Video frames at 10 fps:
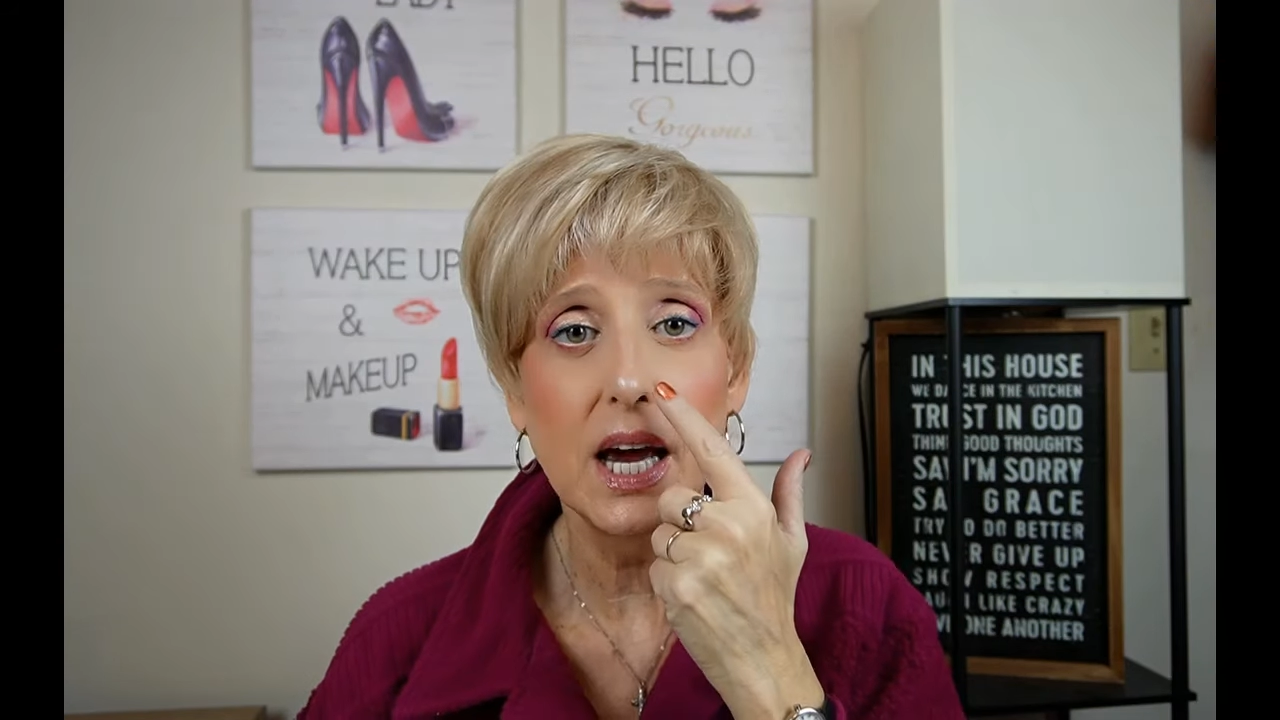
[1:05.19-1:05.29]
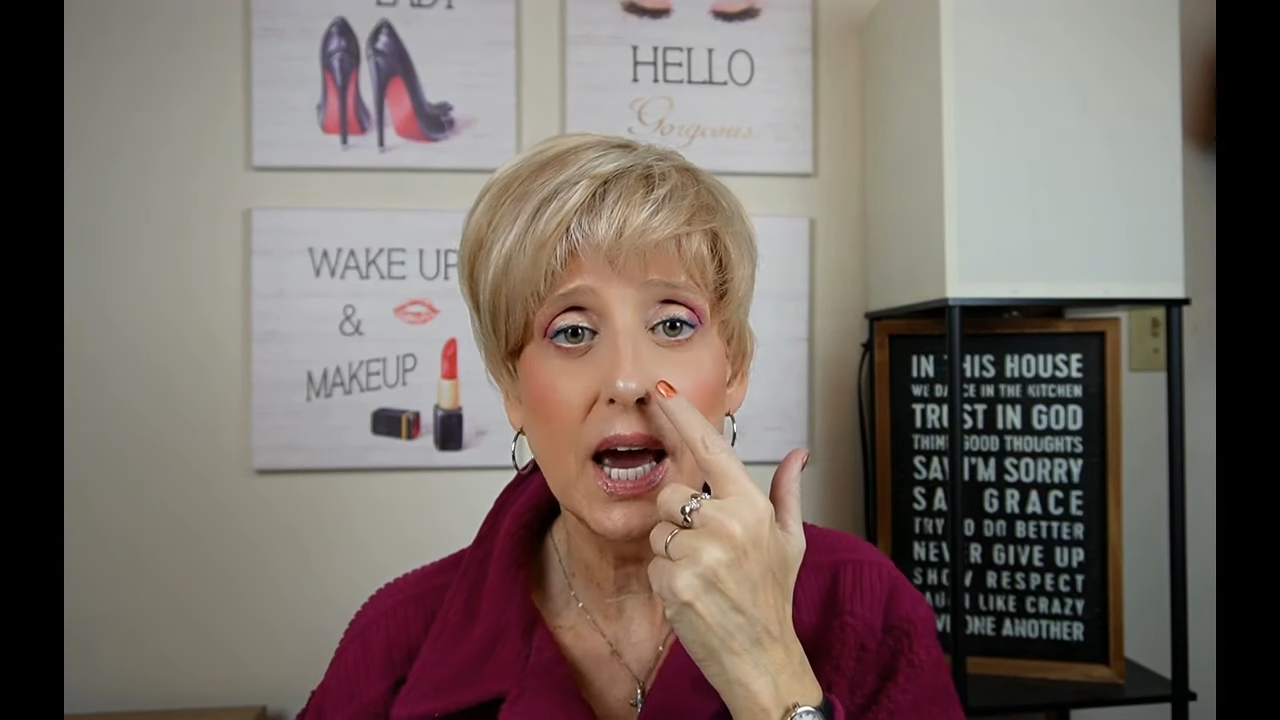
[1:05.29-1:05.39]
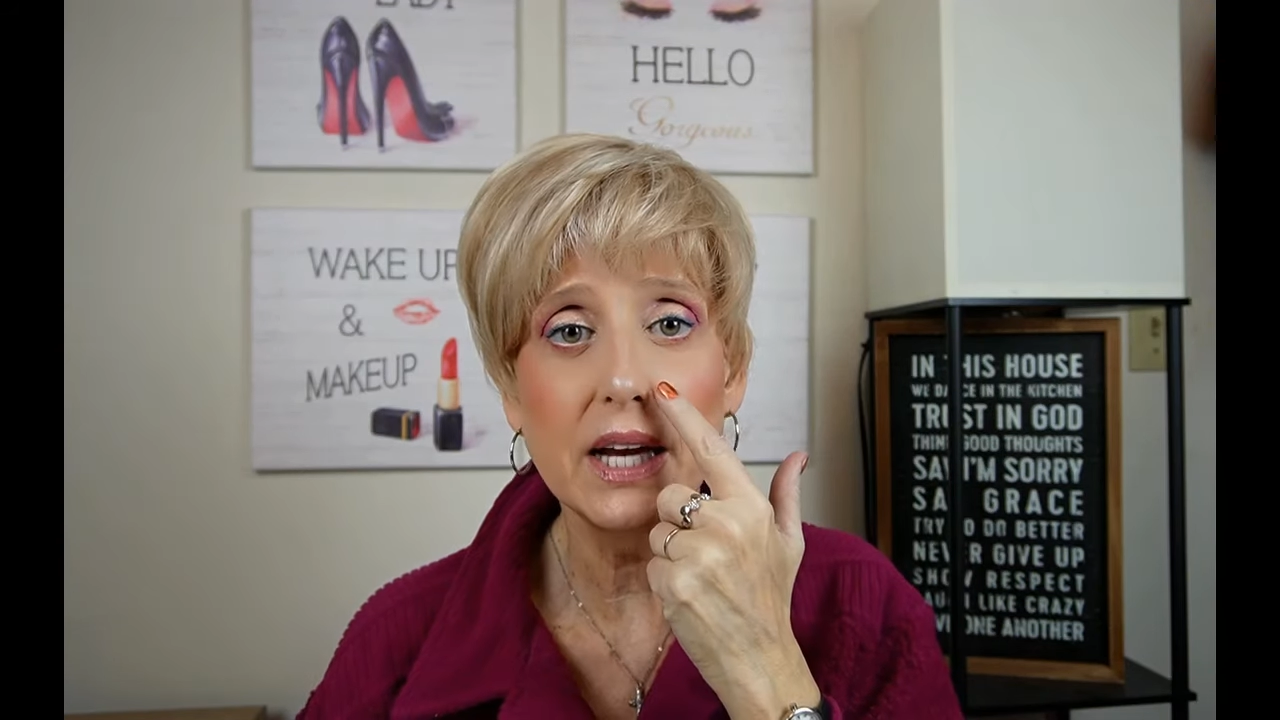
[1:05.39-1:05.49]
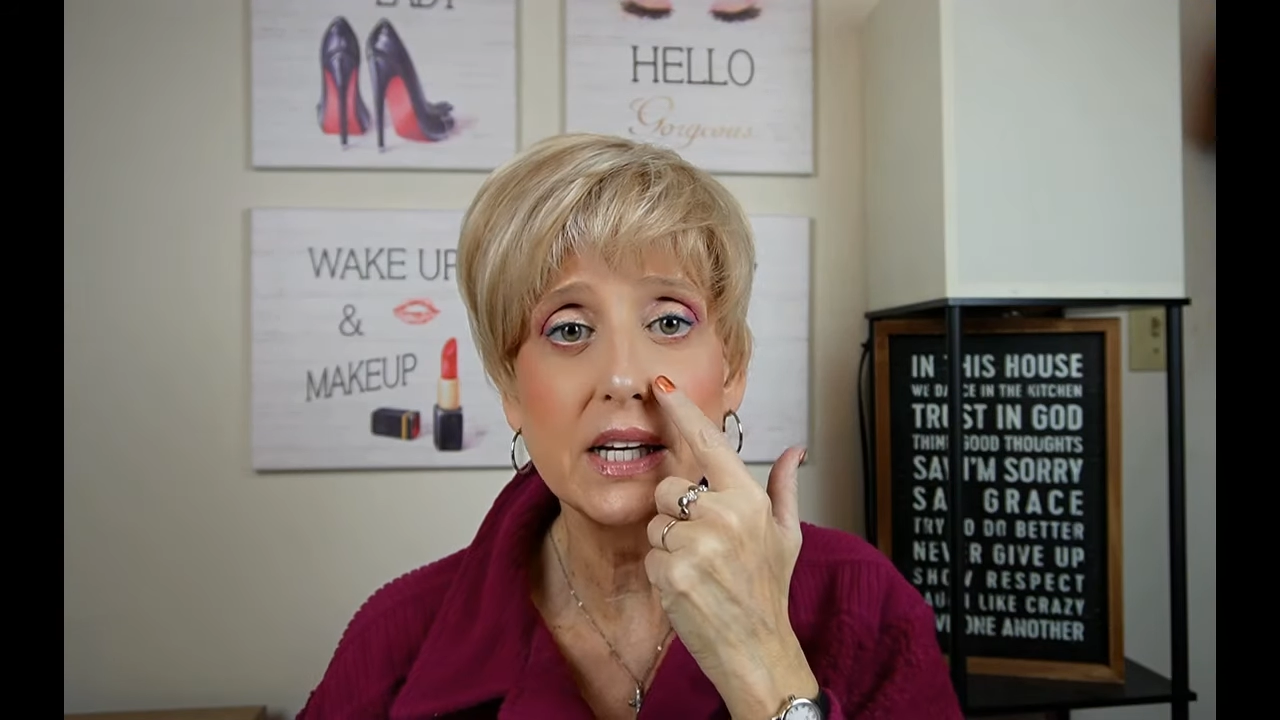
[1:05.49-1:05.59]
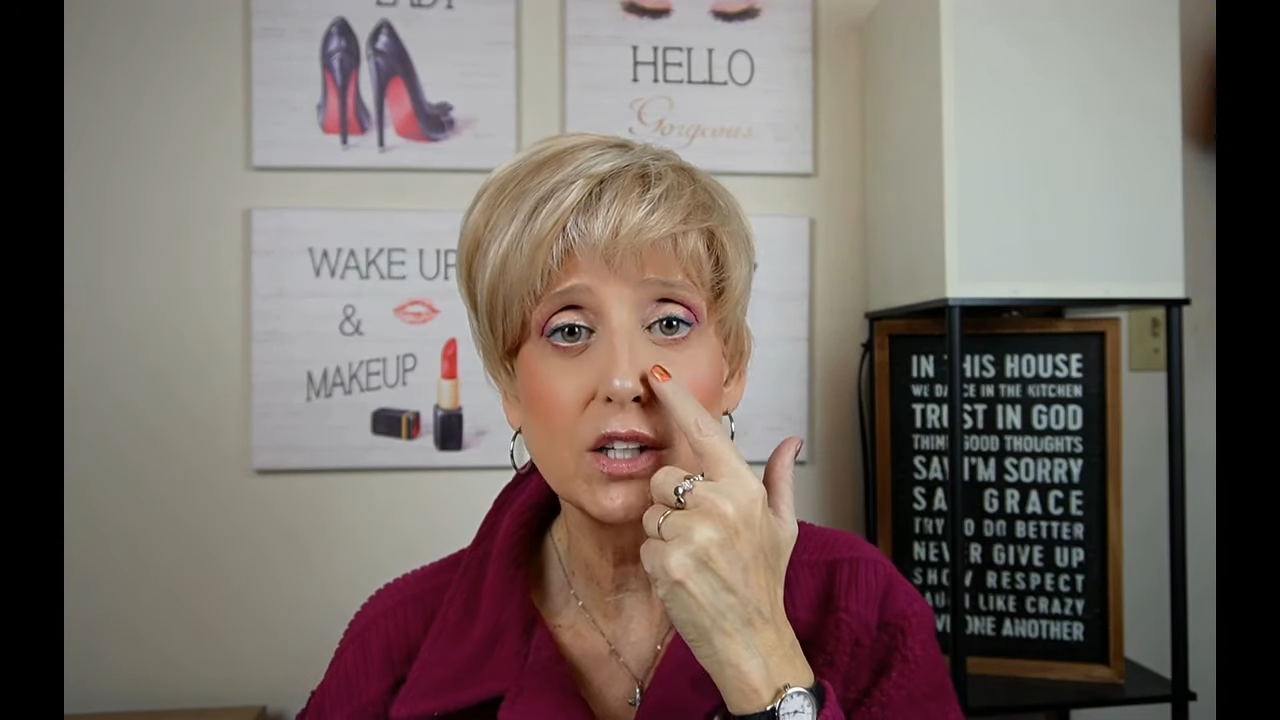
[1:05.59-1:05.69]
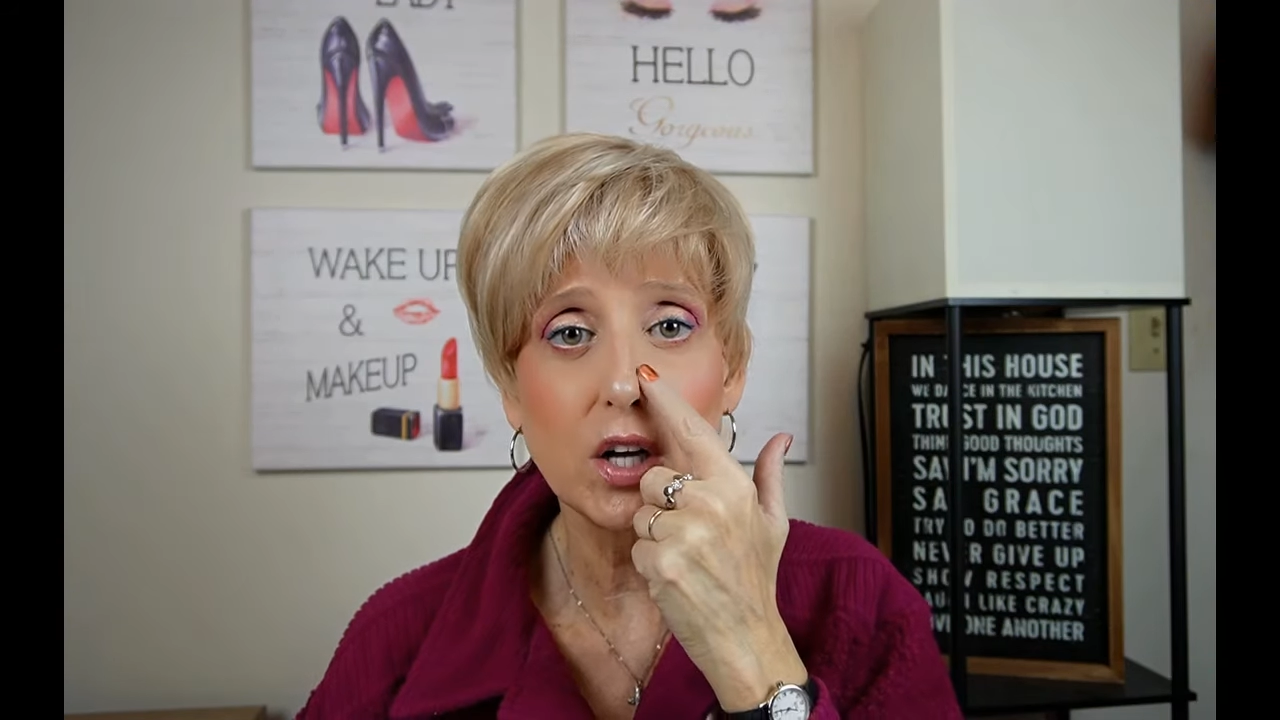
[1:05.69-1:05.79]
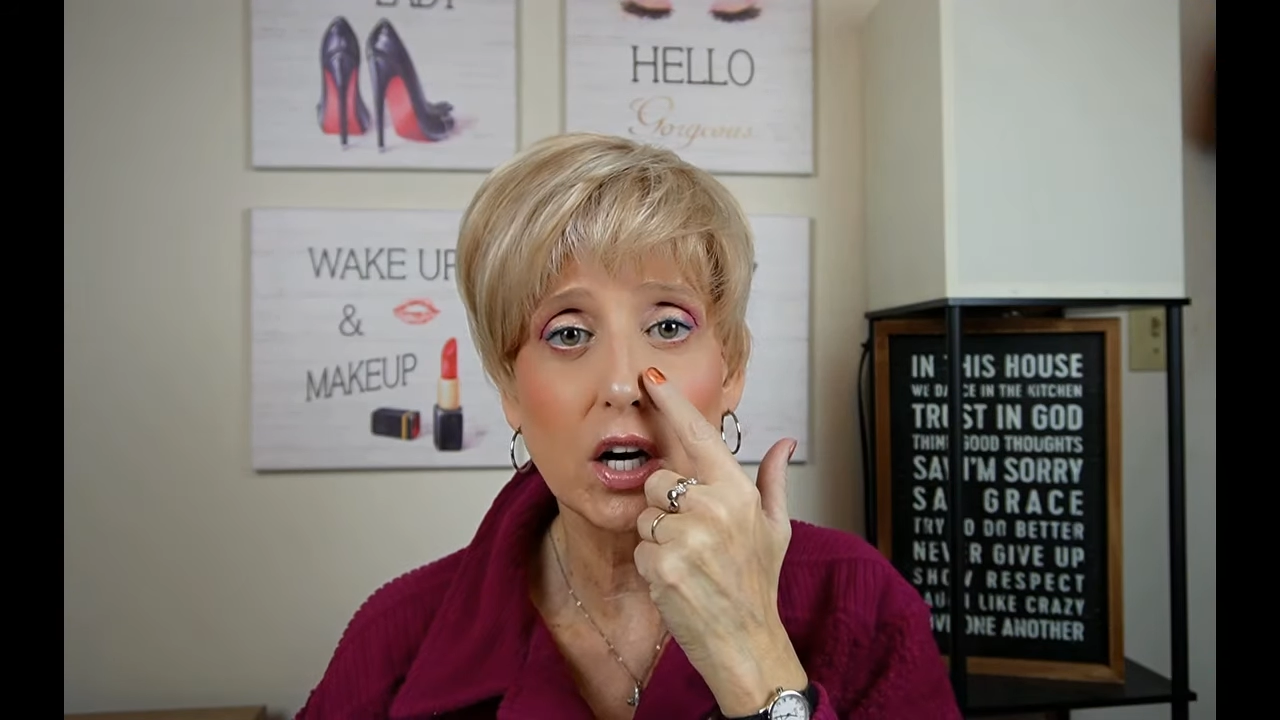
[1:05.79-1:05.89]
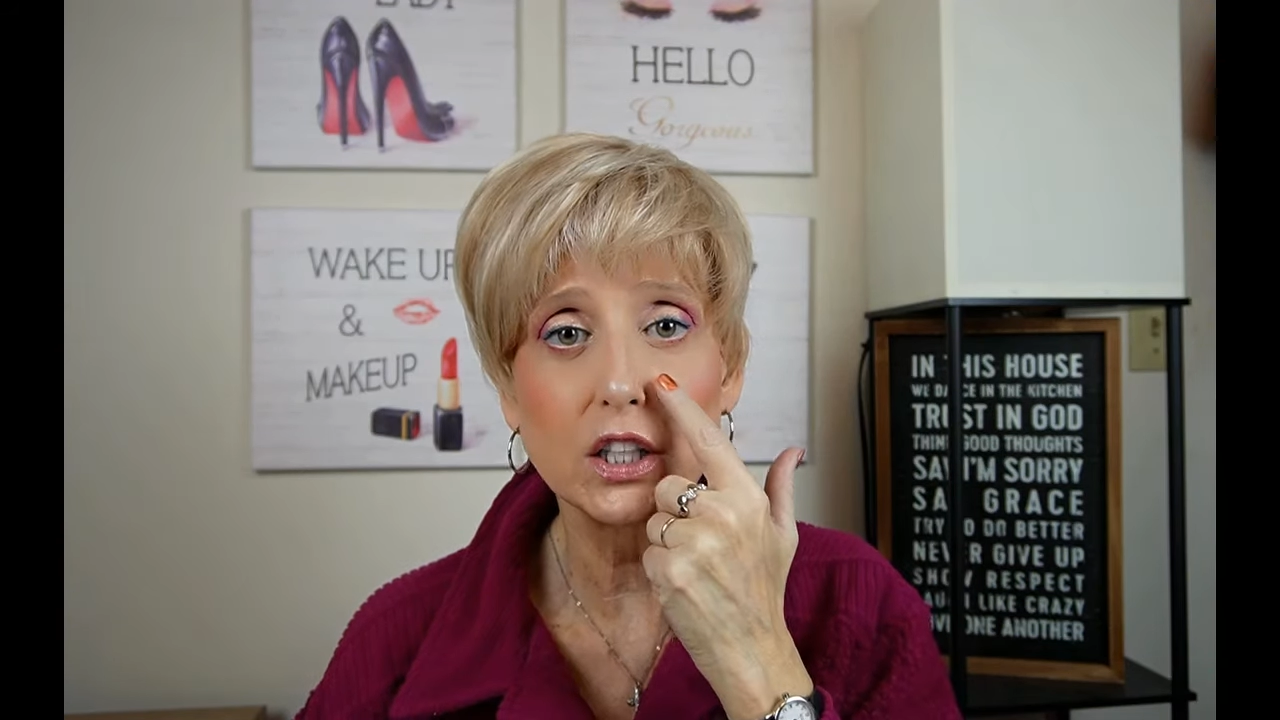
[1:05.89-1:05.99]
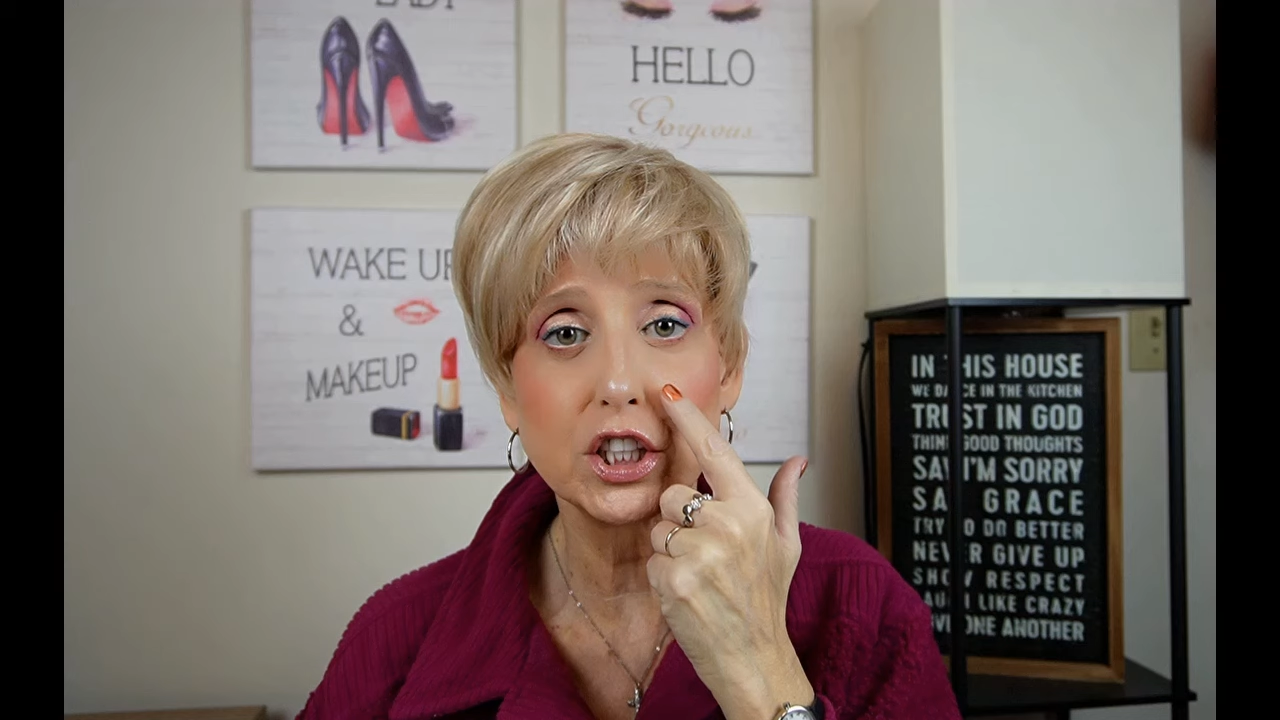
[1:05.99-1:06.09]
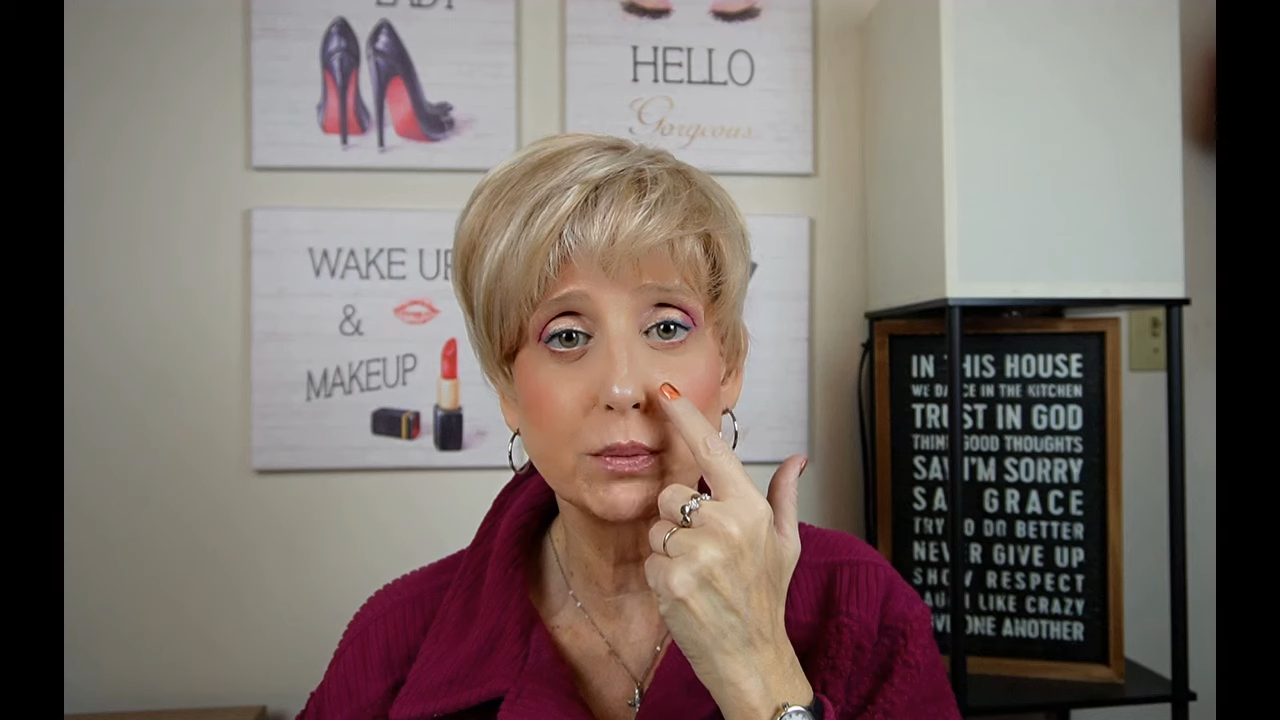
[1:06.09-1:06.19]
and
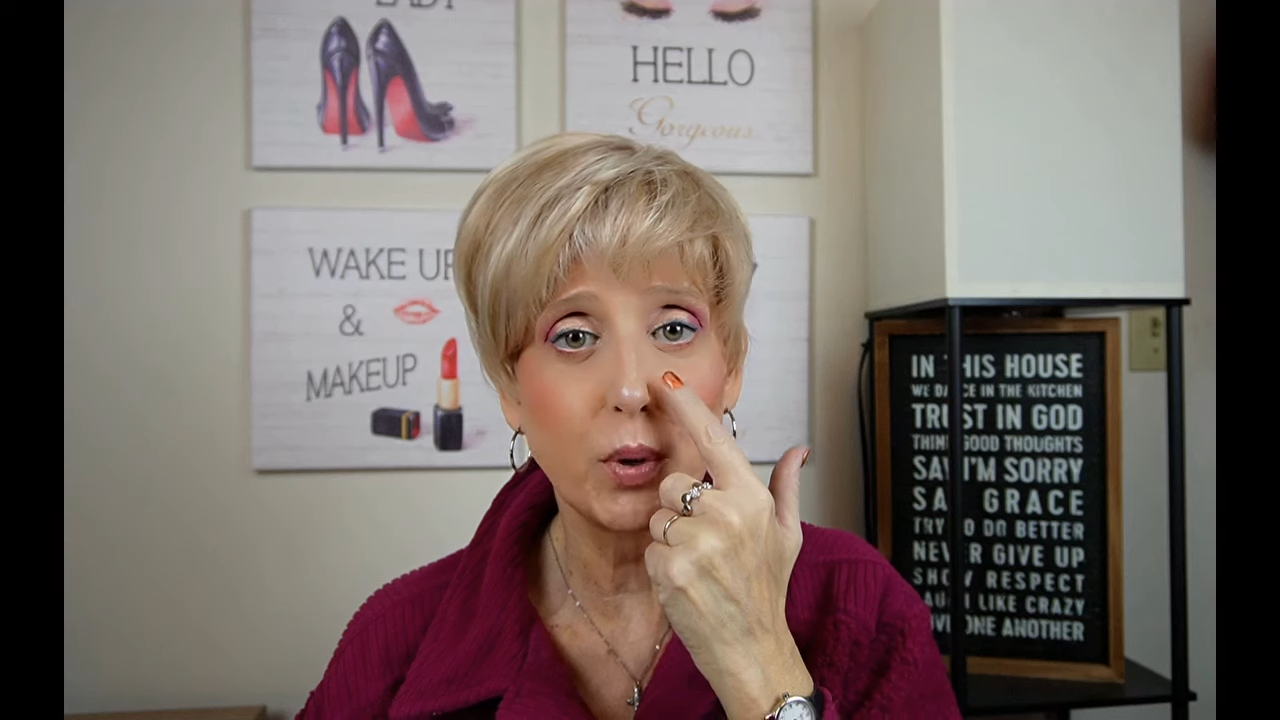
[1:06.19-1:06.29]
enlarged